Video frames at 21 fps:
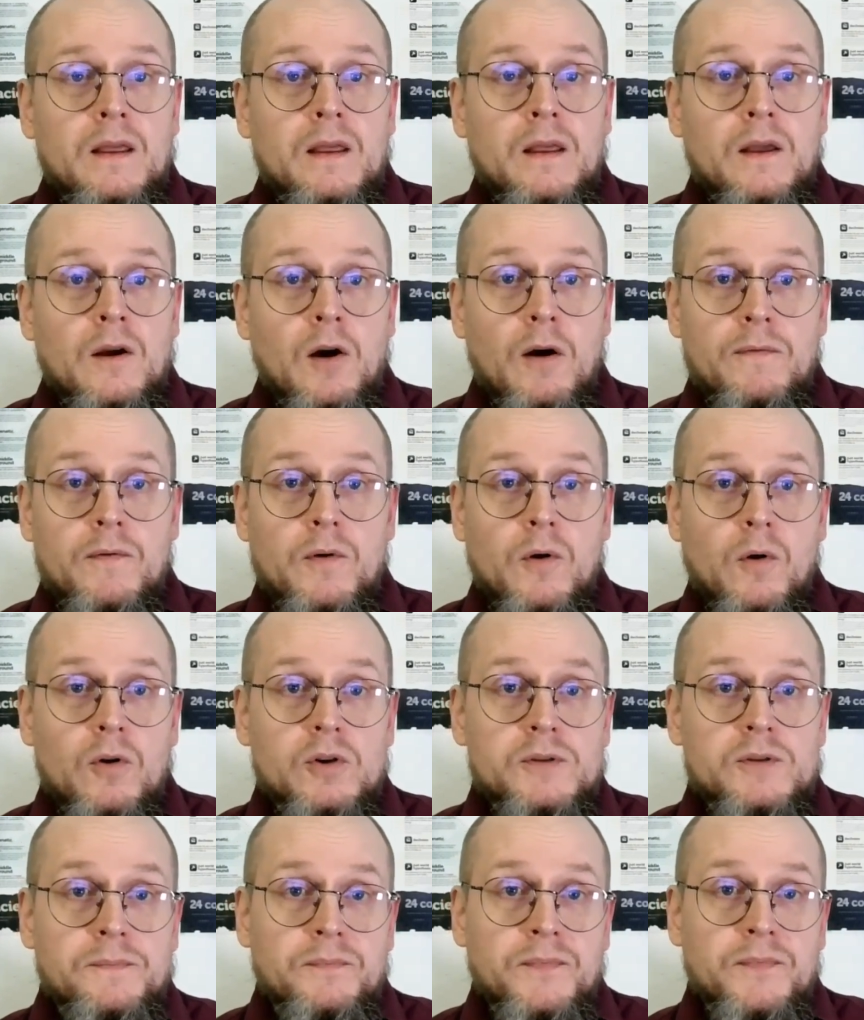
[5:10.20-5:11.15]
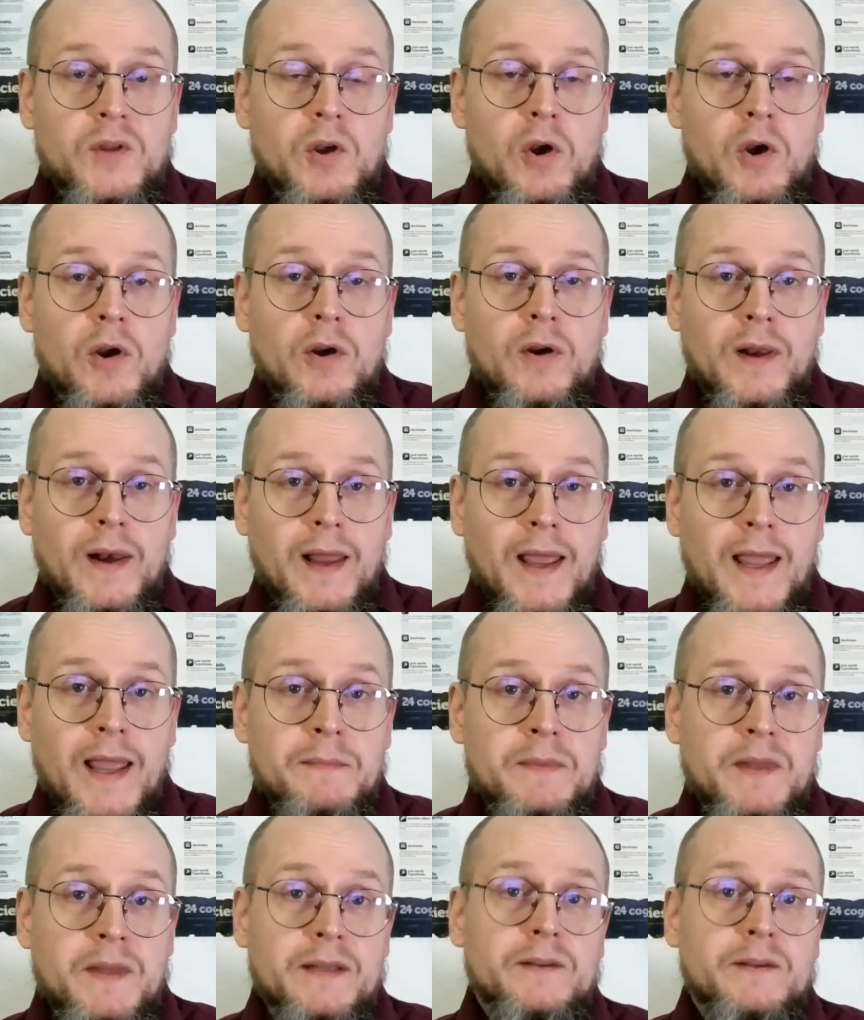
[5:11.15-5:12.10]
Of course, the claim
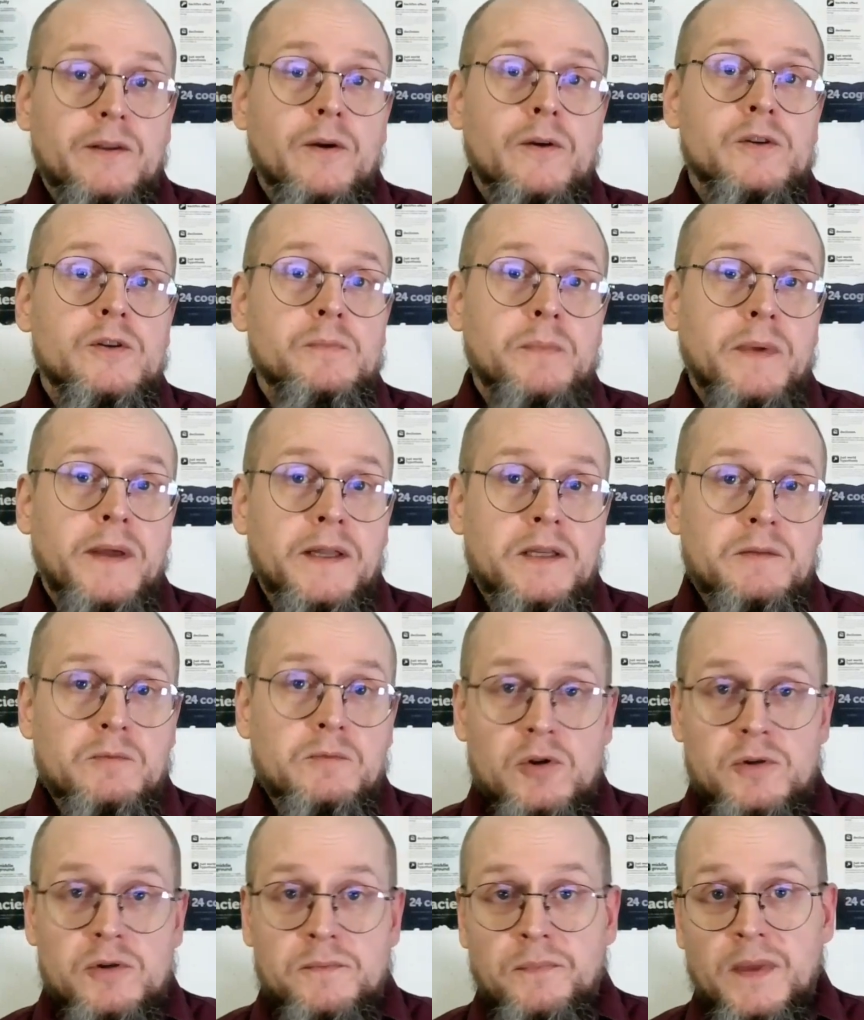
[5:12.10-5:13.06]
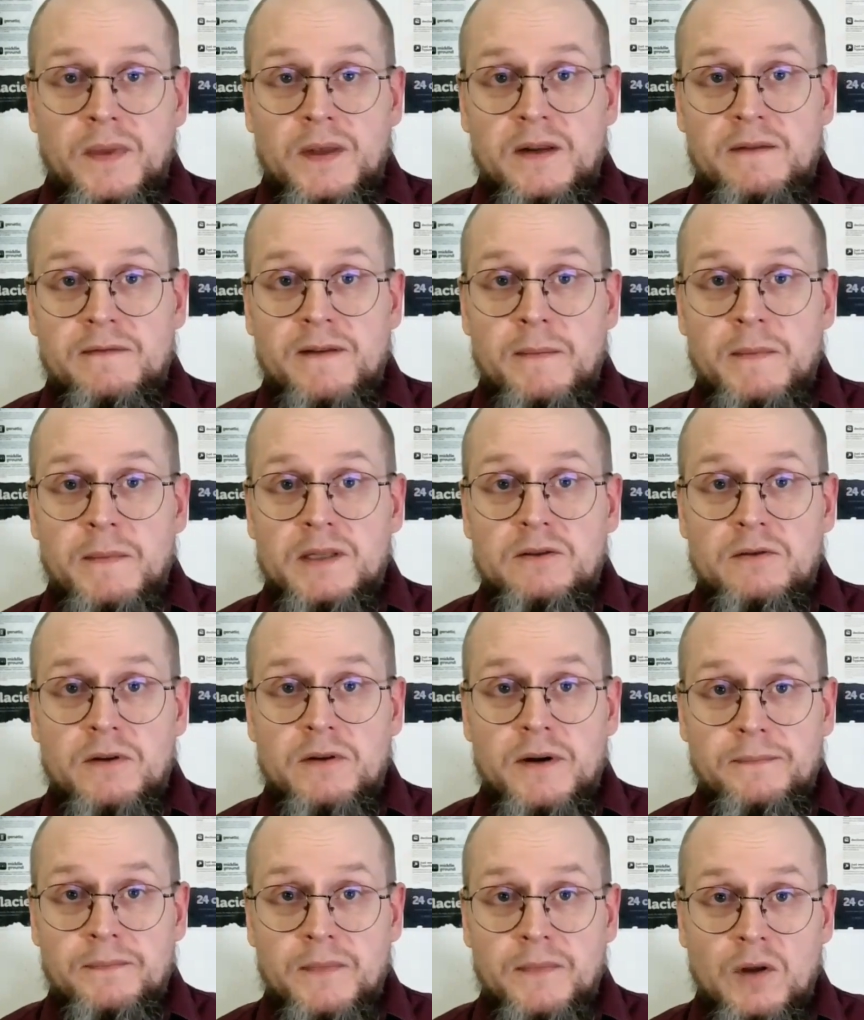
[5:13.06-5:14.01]
that the speech was
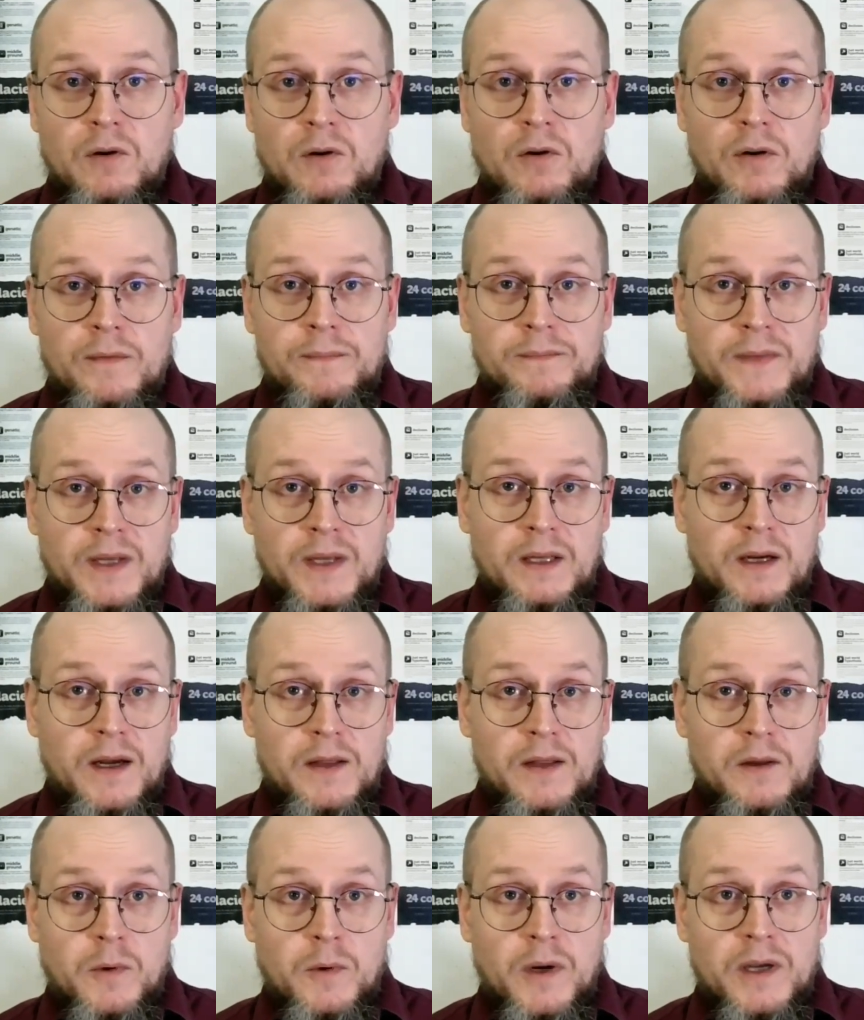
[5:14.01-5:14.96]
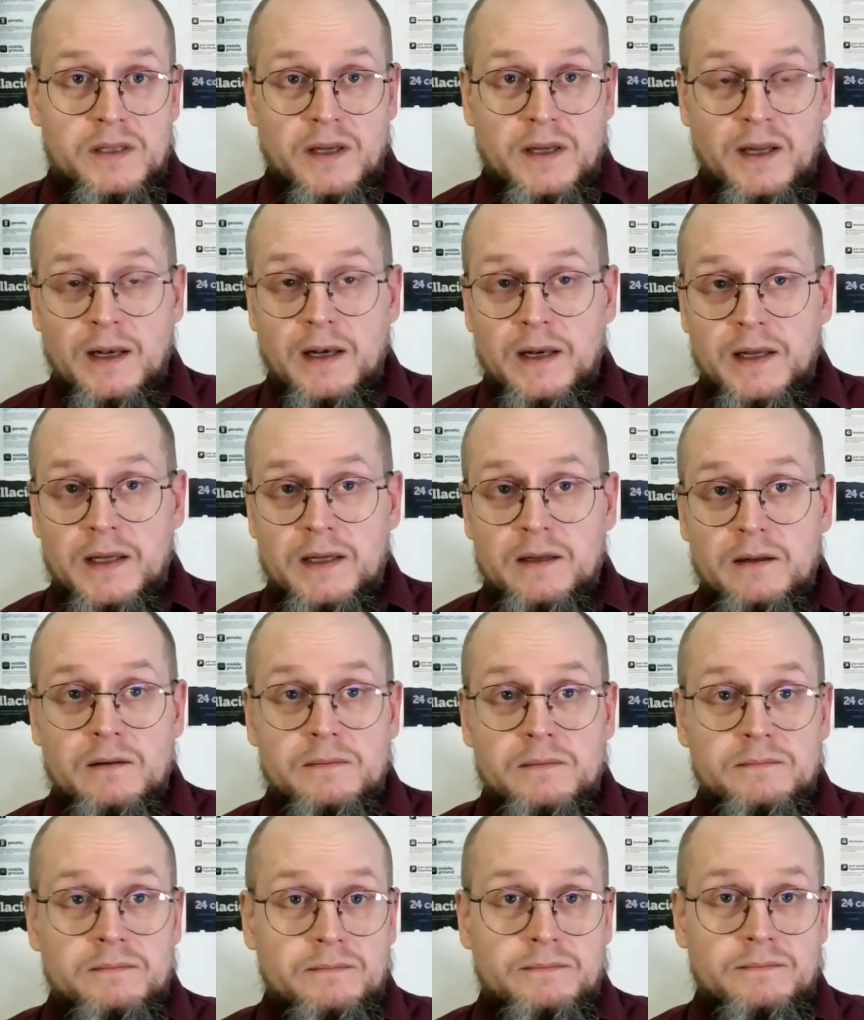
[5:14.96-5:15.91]
defamatory or in other ways illegal,
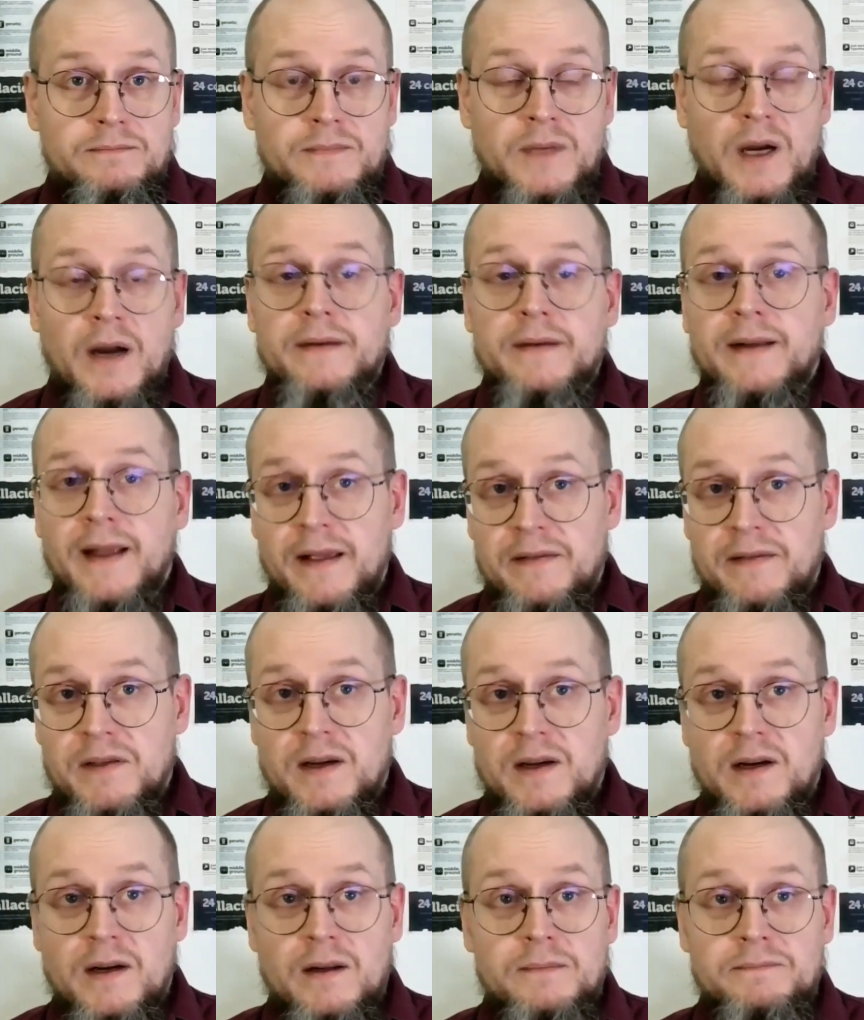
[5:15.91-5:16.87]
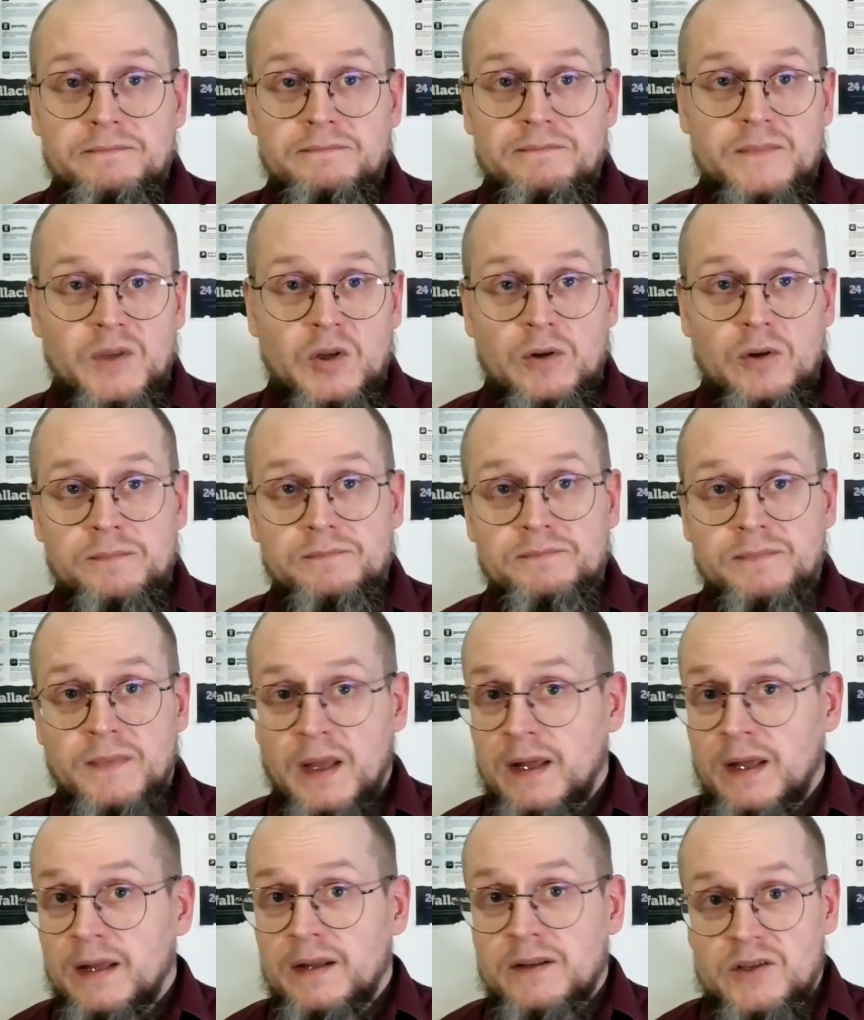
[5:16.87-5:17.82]
unethical, or
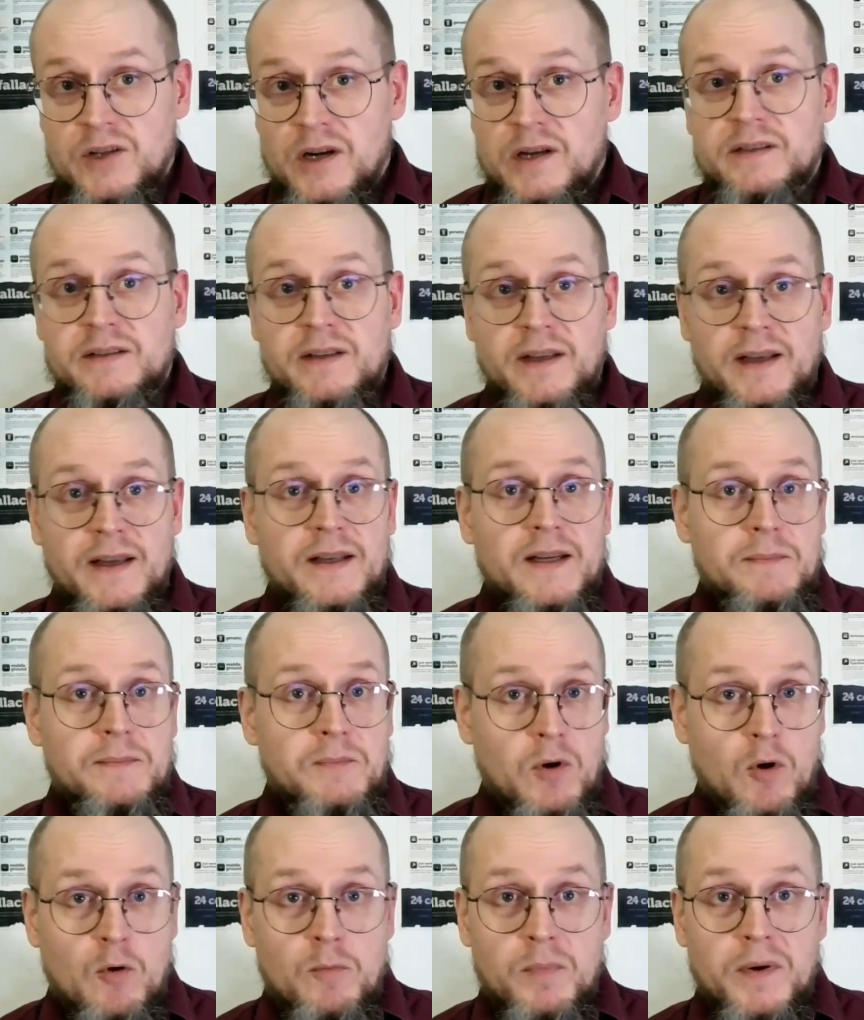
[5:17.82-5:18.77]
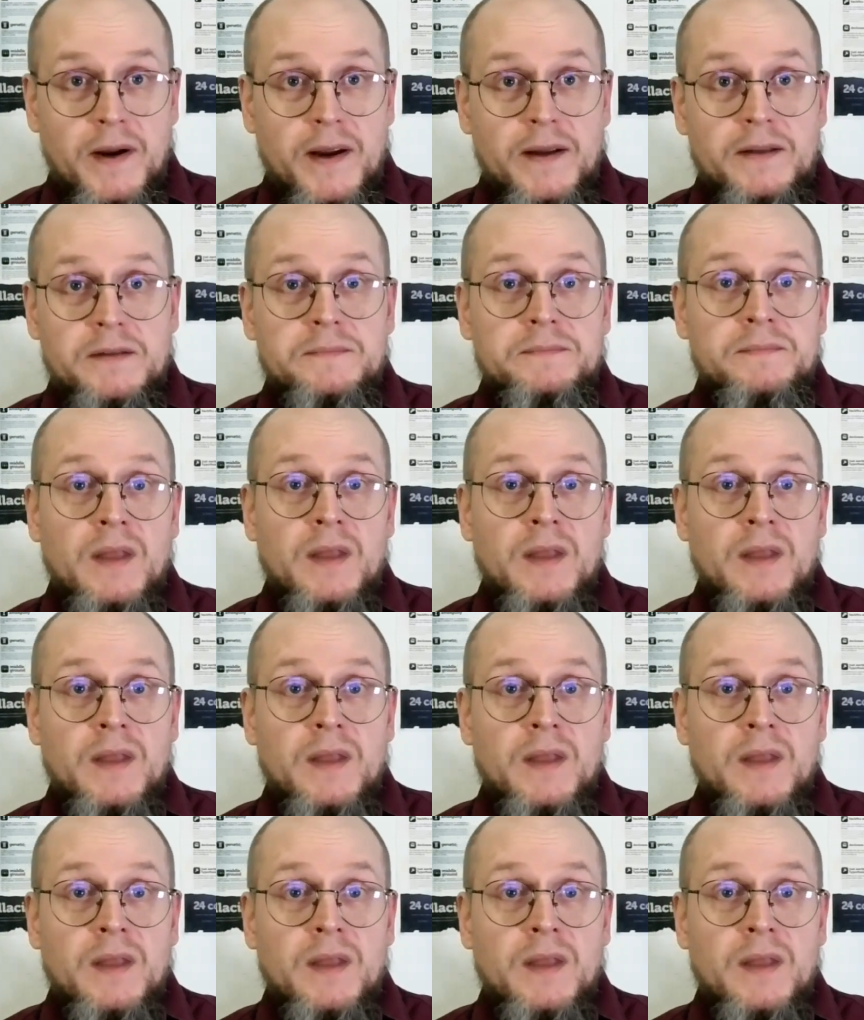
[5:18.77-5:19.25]
just inappropriate